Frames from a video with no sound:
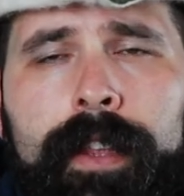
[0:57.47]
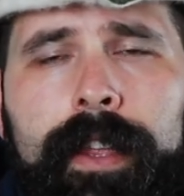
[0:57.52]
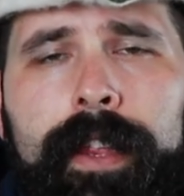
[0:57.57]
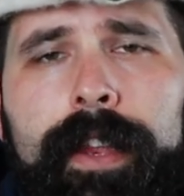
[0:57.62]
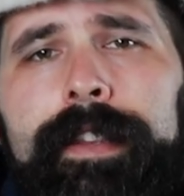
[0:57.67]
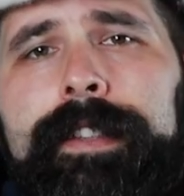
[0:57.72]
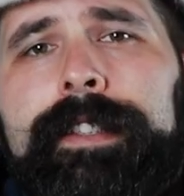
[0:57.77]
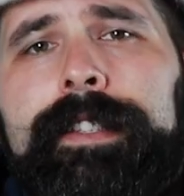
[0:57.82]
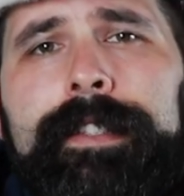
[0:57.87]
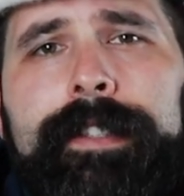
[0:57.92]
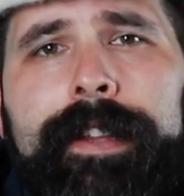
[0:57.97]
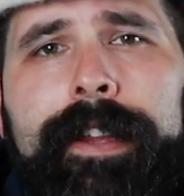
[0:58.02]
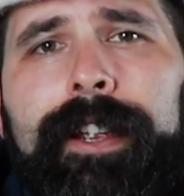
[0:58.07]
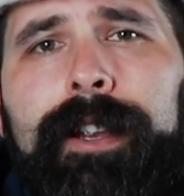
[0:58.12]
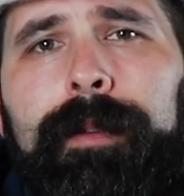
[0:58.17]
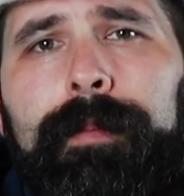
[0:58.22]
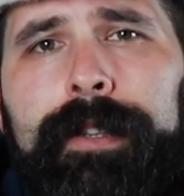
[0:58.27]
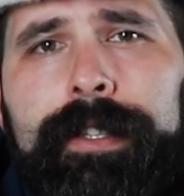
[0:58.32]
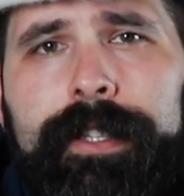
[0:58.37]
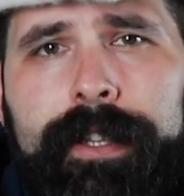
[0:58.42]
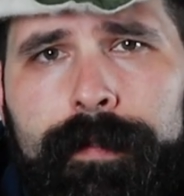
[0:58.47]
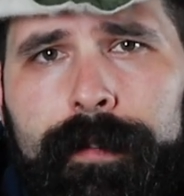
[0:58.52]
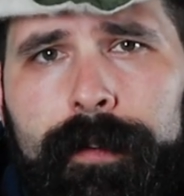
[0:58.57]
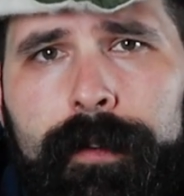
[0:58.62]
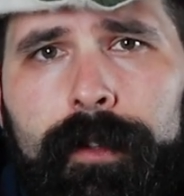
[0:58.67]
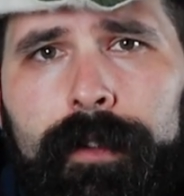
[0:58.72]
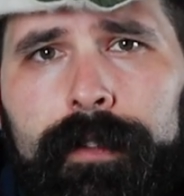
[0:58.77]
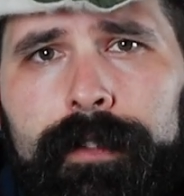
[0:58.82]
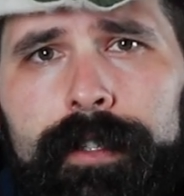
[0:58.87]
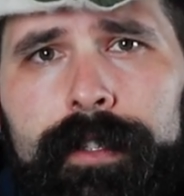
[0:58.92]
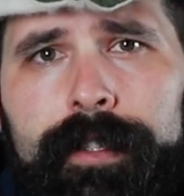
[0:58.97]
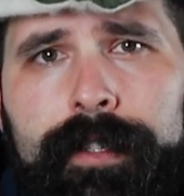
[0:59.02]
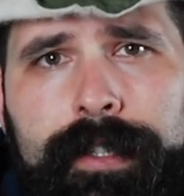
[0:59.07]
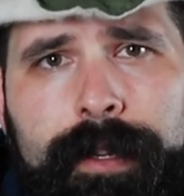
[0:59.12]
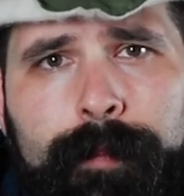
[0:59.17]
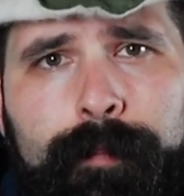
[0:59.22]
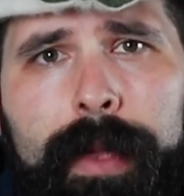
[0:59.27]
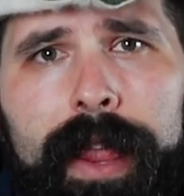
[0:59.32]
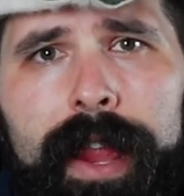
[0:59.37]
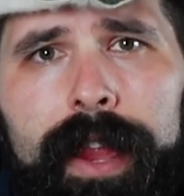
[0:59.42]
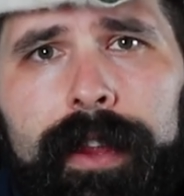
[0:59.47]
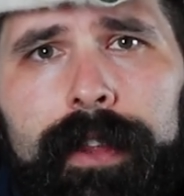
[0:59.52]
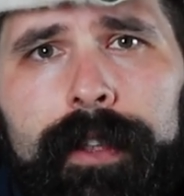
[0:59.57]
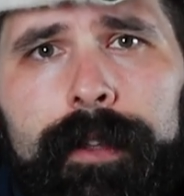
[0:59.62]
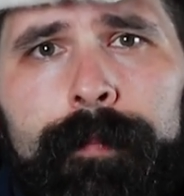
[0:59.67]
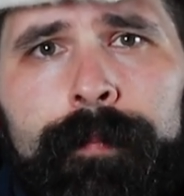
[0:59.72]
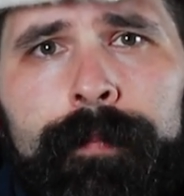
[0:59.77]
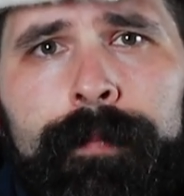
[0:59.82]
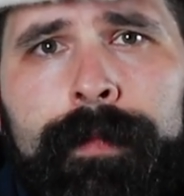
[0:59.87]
It isn't terribly difficult to make.